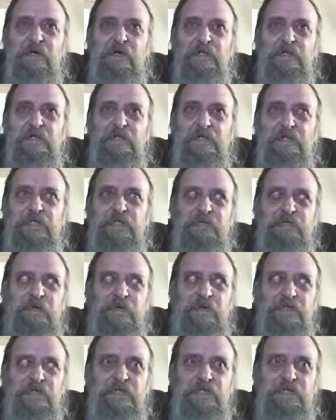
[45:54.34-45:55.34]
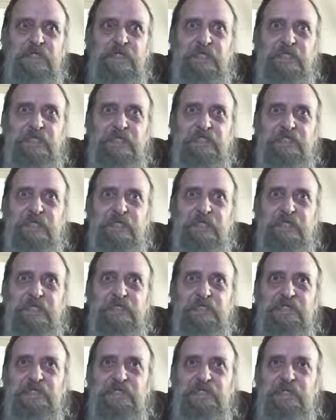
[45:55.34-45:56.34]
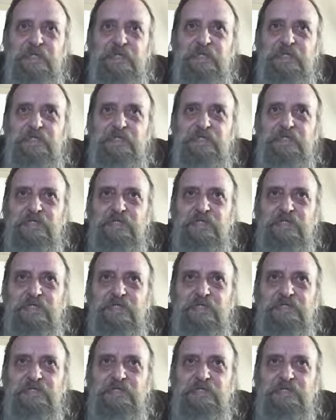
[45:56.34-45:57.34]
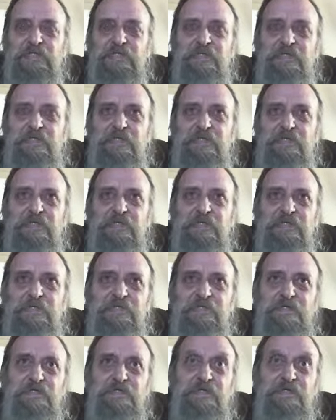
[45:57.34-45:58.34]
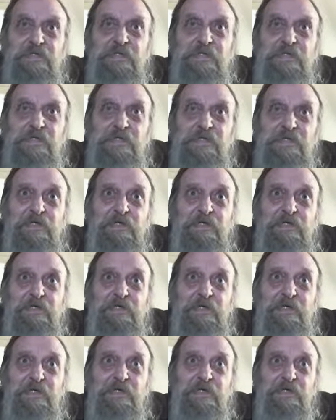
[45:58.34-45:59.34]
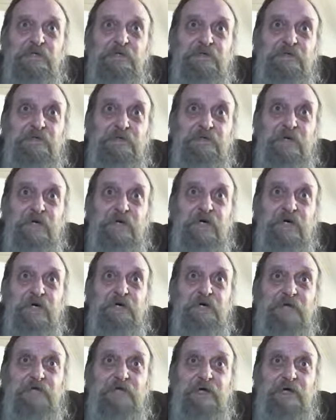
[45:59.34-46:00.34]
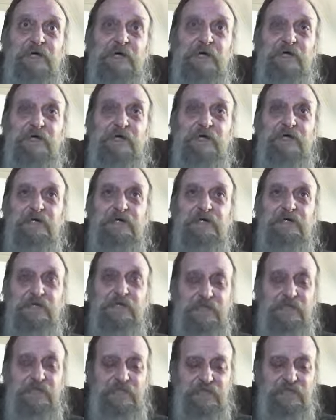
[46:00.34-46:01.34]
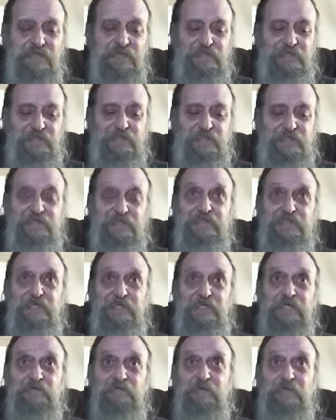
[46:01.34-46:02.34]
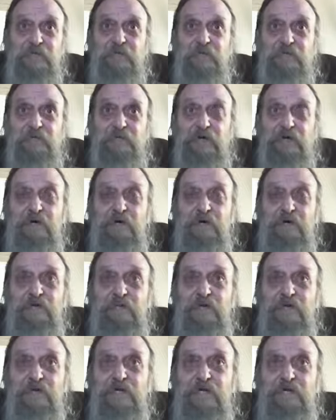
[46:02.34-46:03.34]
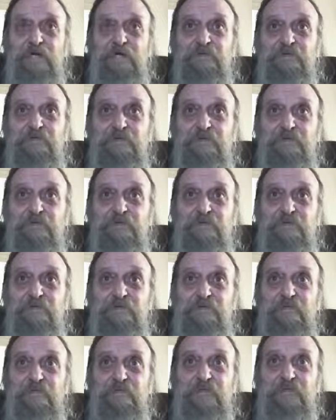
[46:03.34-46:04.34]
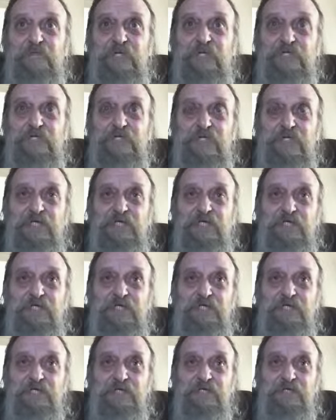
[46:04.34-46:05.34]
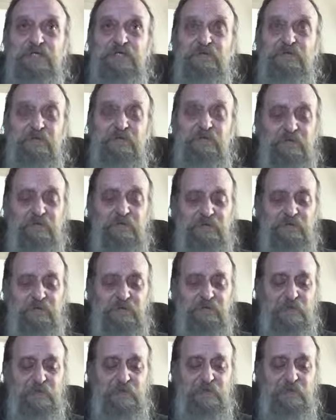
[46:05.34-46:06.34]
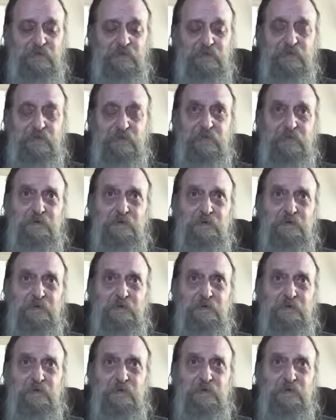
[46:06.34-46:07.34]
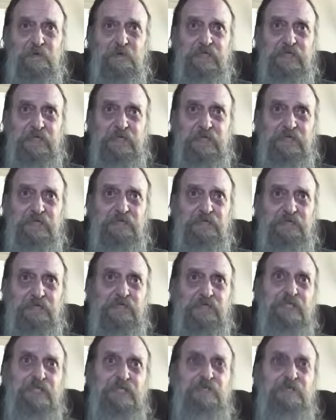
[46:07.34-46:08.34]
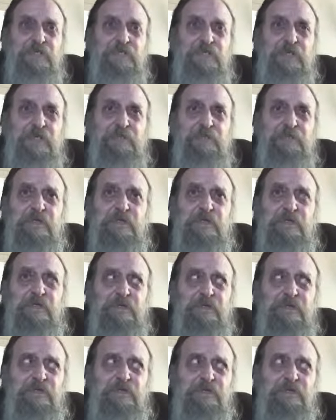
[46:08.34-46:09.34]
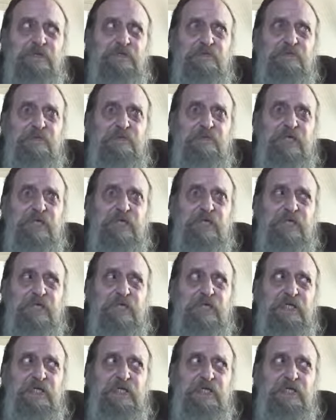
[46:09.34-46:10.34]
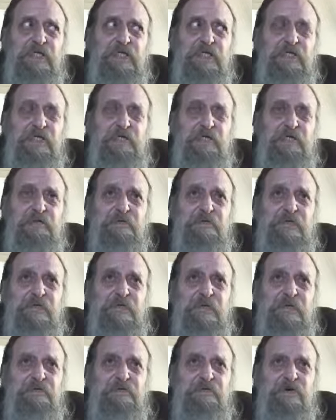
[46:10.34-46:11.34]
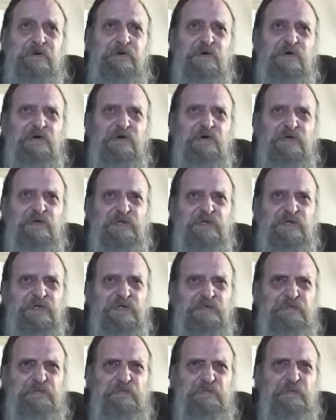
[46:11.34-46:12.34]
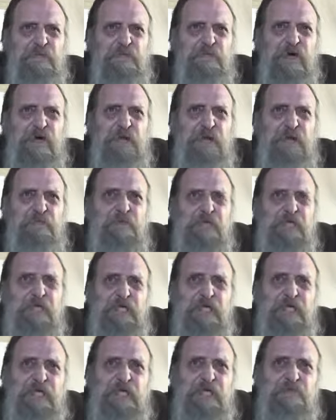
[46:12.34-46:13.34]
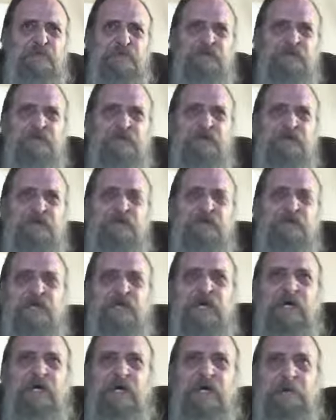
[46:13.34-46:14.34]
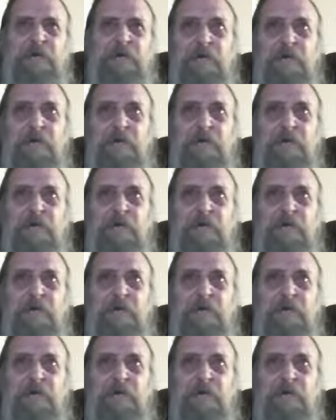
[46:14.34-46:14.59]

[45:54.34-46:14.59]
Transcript: Do you want these as judges? Uh, you know, the rod iron. Do you, do you think they'd be appropriate for, for being judges or or teachers? These people who really don't have all the right beliefs and all that?